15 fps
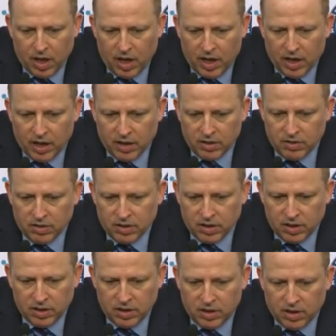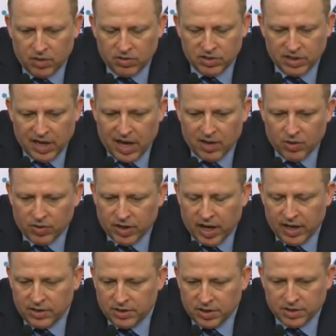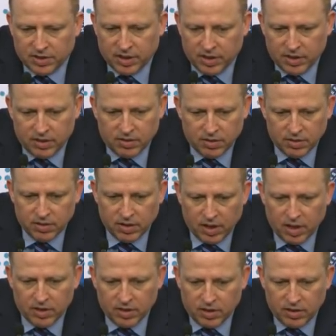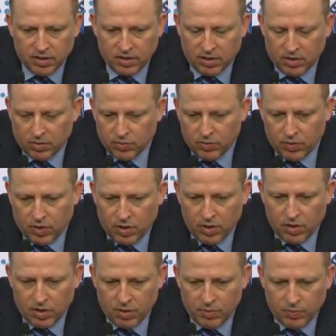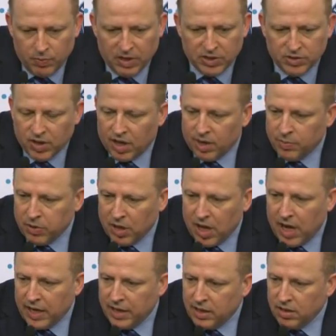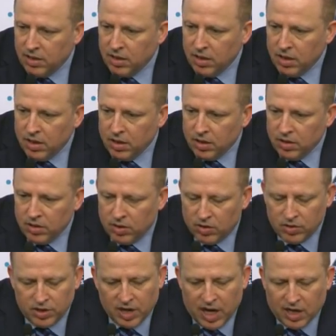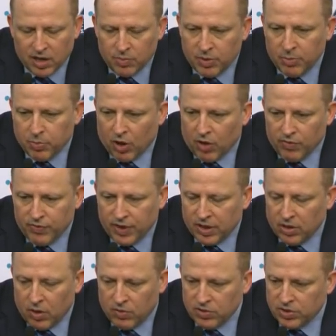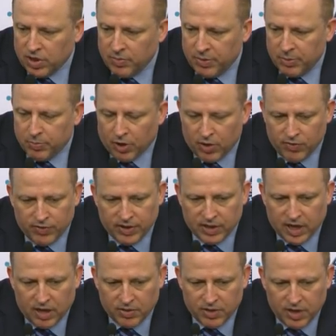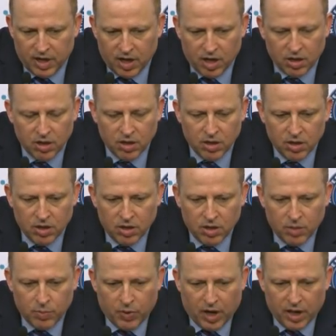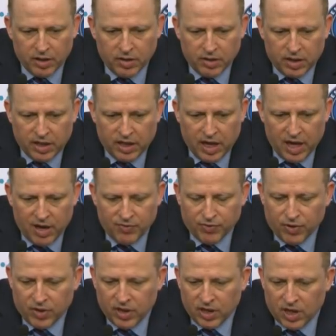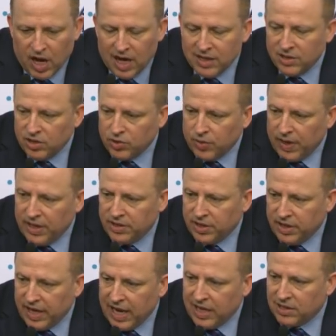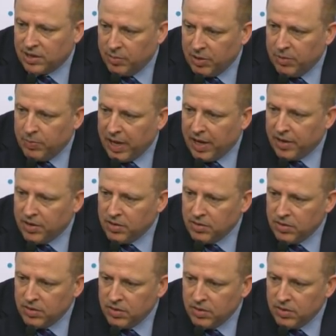and, you know, it's not okay just to, you know, miss on a play. You know, you're not going to be perfect. No one's going to be perfect out there. But the effort and concentration has to be better.